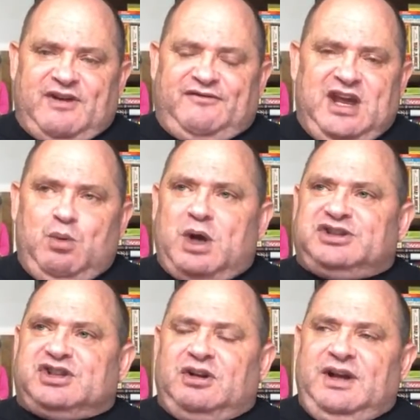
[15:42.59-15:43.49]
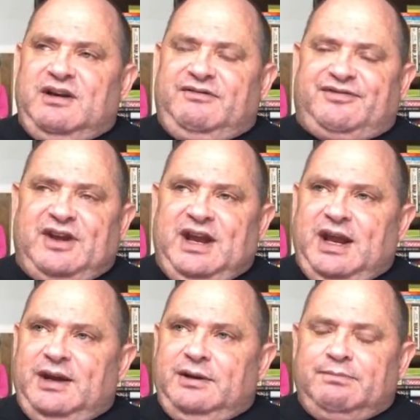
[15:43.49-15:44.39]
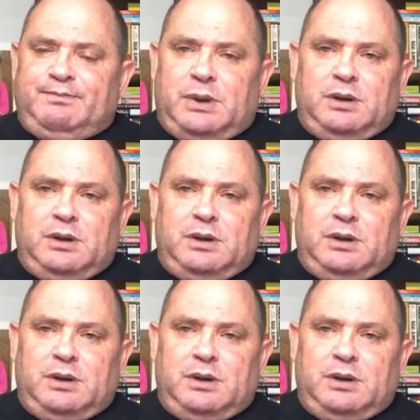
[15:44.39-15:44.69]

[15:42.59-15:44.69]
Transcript: If he wants to live in